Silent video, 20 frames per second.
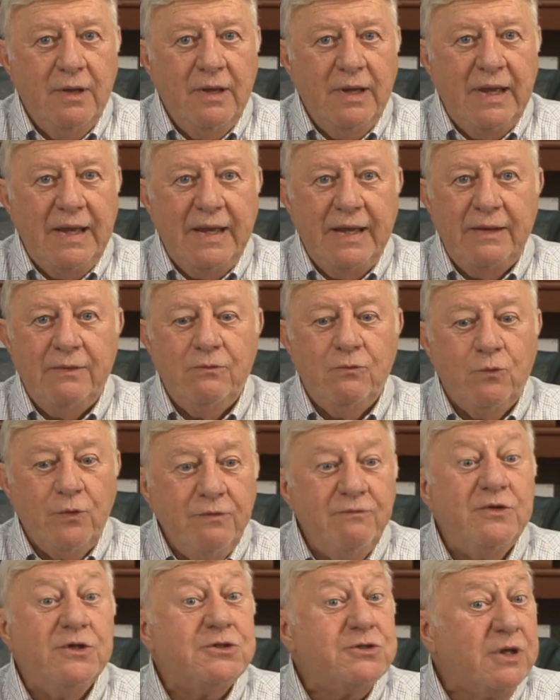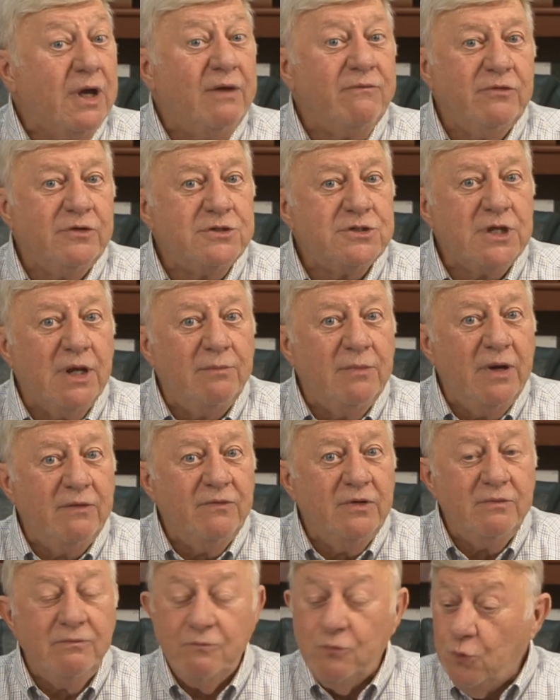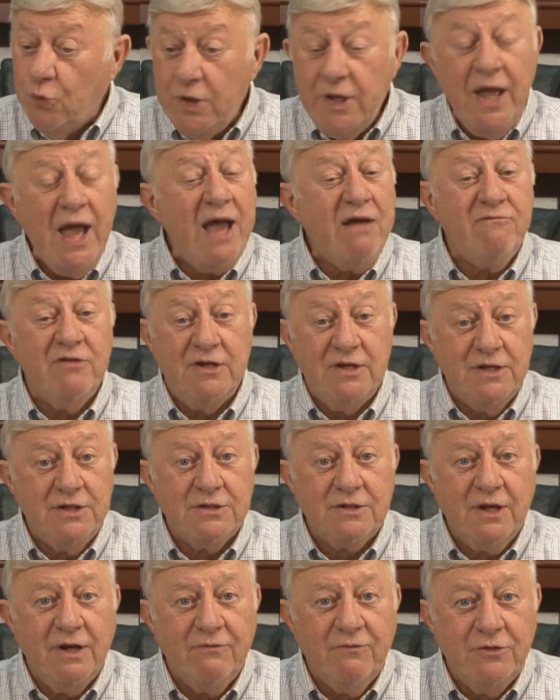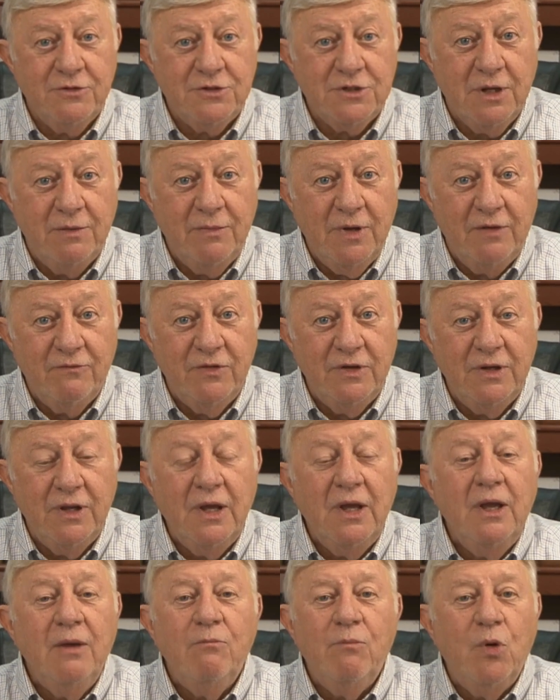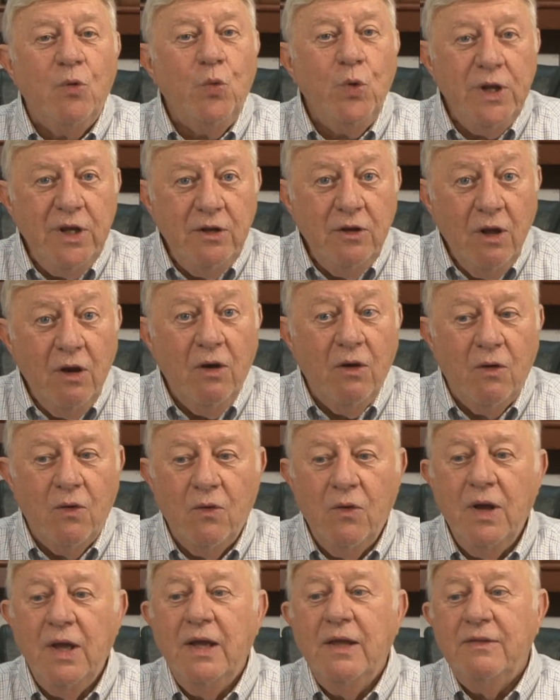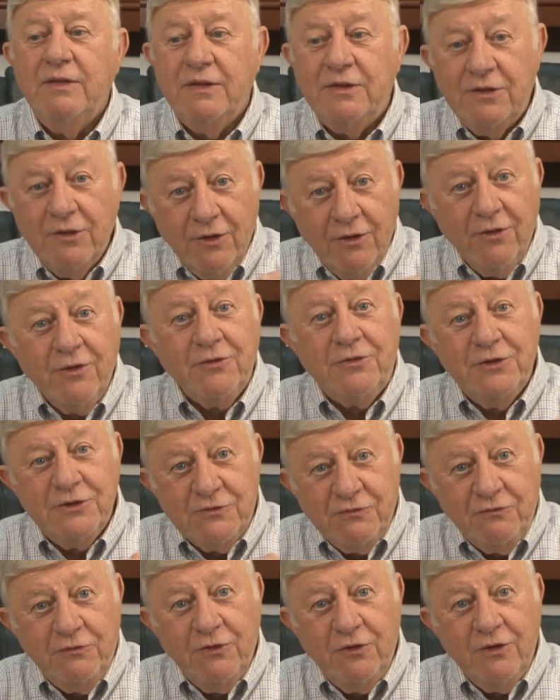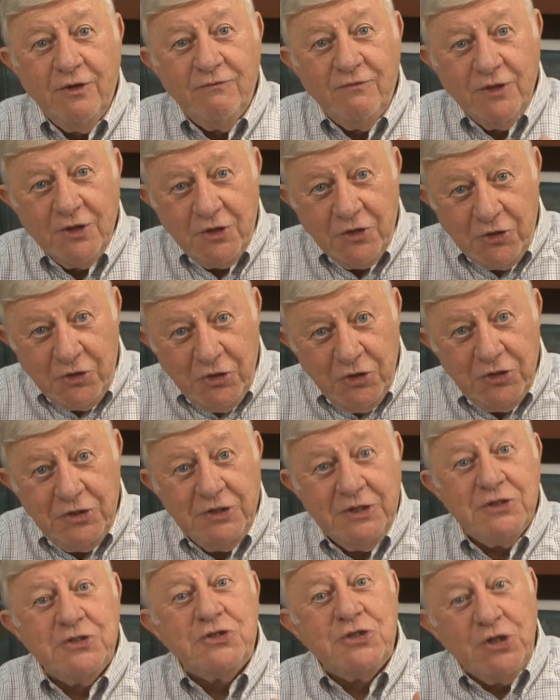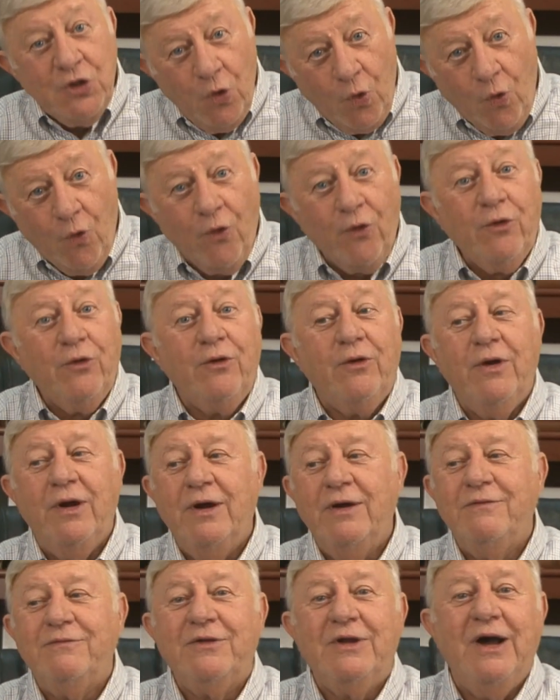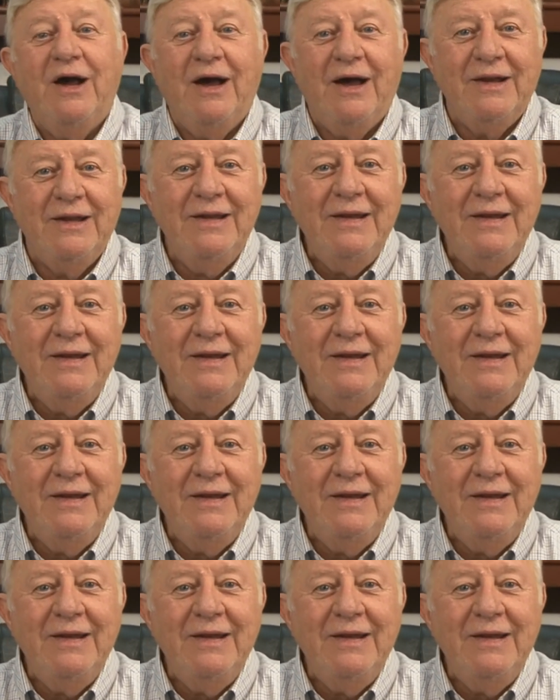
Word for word: And we've discovered some of it. We haven't discovered some of it, but we know that the earth is full of the goodness, the order of God.